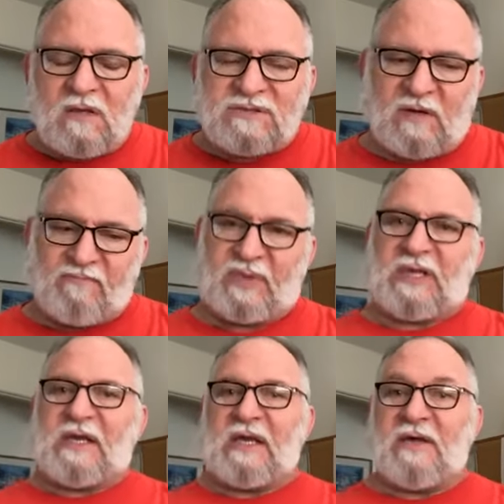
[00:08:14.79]
Some
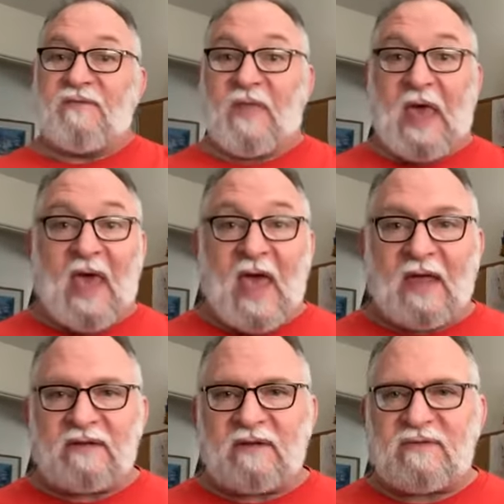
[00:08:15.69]
believe
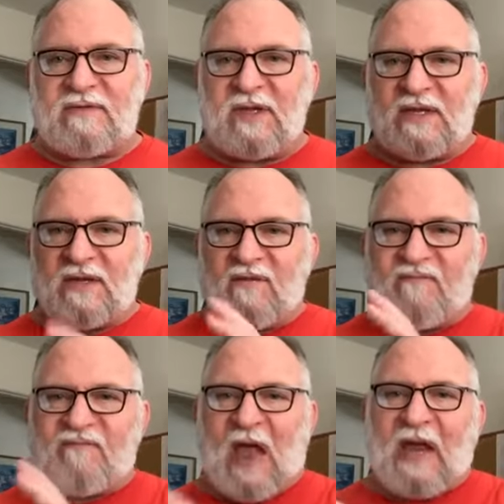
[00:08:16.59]
that the
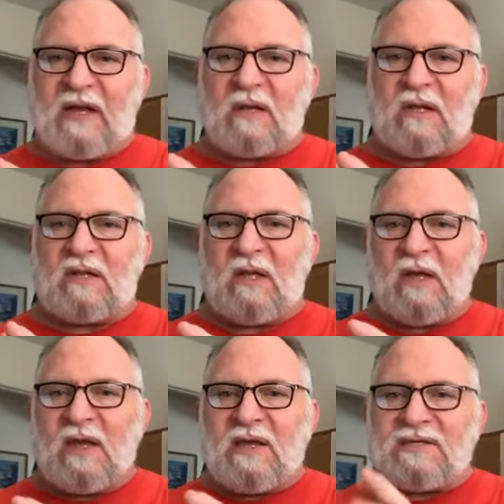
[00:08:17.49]
final
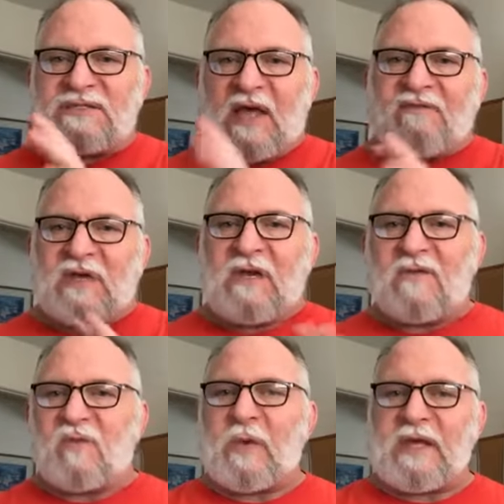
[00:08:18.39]

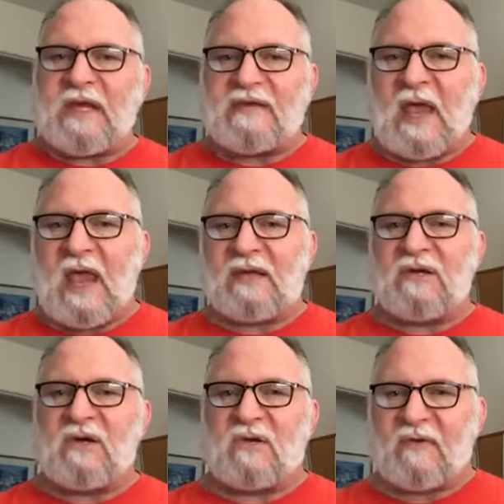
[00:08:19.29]
70th week of
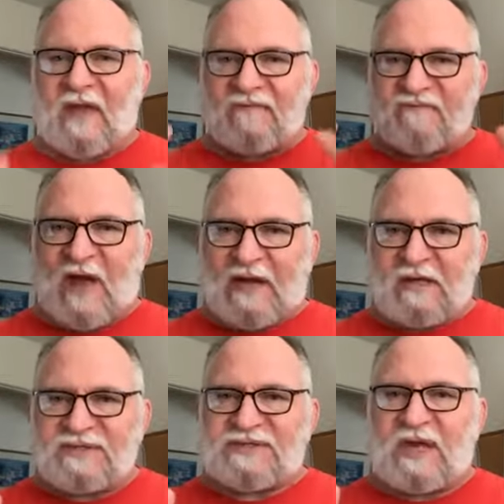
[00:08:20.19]
Daniel, or that
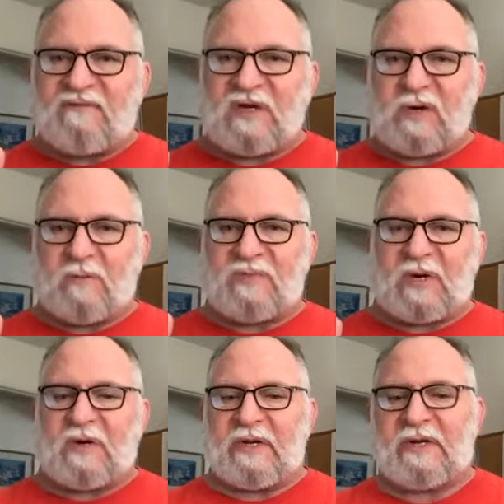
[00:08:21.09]
final 7-year
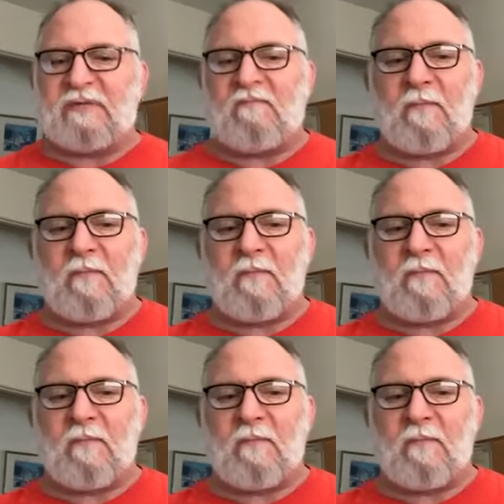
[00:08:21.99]
period,